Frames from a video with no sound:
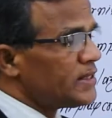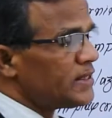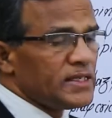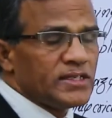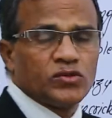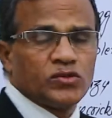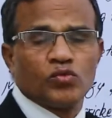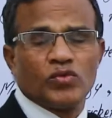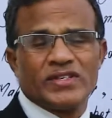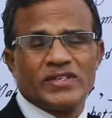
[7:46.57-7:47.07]

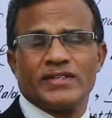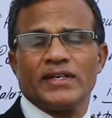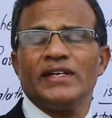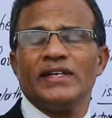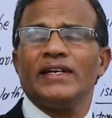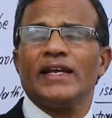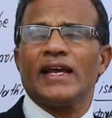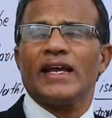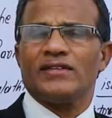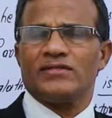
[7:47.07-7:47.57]
these
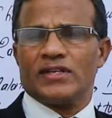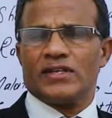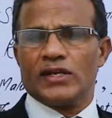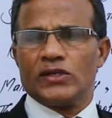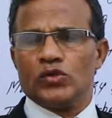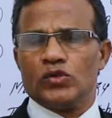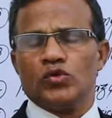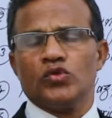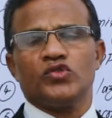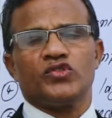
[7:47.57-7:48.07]
question tags are
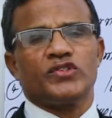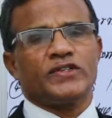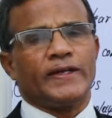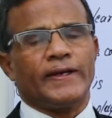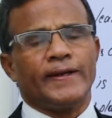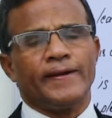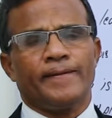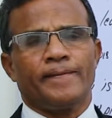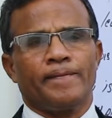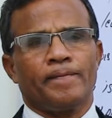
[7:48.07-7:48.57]
used
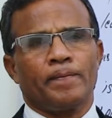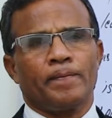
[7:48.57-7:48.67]
to